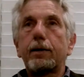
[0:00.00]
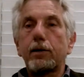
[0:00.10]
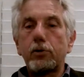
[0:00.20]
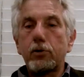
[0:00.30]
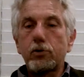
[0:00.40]

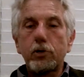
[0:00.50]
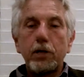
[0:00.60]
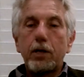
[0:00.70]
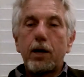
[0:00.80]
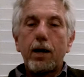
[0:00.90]
He says,
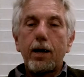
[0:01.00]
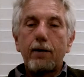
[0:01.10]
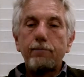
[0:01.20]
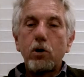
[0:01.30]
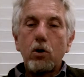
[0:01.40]
I
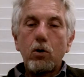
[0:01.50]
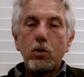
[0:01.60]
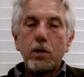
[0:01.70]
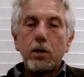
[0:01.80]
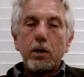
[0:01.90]
have
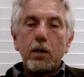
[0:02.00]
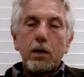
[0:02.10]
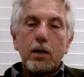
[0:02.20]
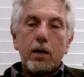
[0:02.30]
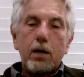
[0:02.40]
no
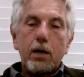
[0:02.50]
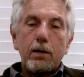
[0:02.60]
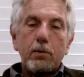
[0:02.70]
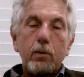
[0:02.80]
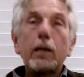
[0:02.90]

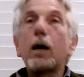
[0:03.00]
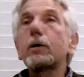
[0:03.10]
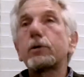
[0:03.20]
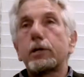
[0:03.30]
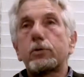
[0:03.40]
uh,
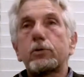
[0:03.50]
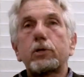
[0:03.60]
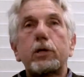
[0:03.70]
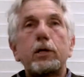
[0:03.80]
reluctance